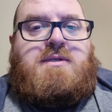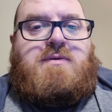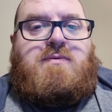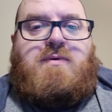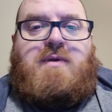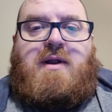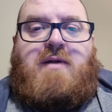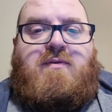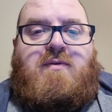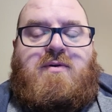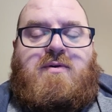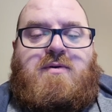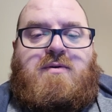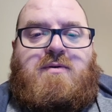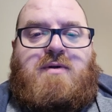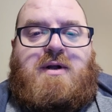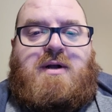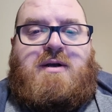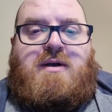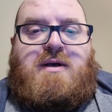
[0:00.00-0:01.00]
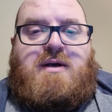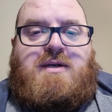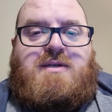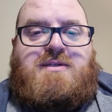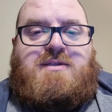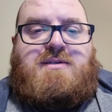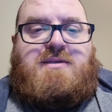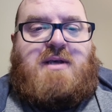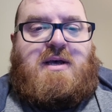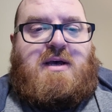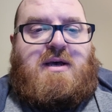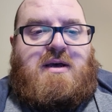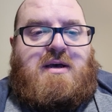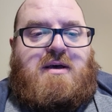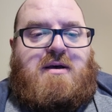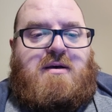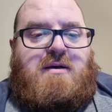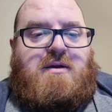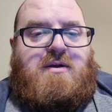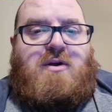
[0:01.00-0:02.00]
whenever us
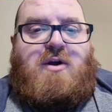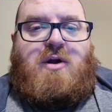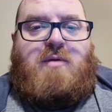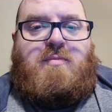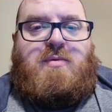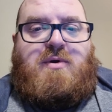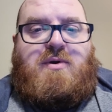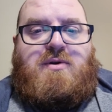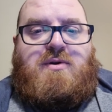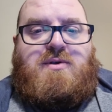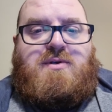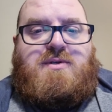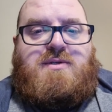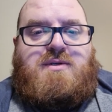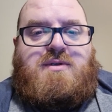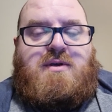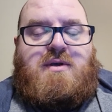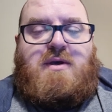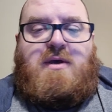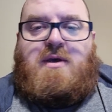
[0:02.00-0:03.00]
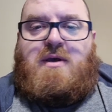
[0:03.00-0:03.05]
carpenters